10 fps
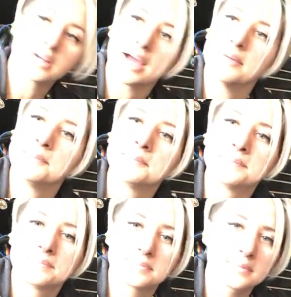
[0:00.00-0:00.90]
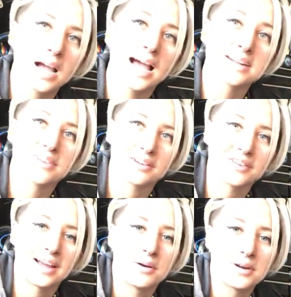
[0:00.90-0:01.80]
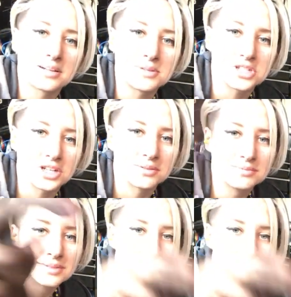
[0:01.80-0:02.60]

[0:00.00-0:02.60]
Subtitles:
Okay, I had to verify. I wanted to be sure.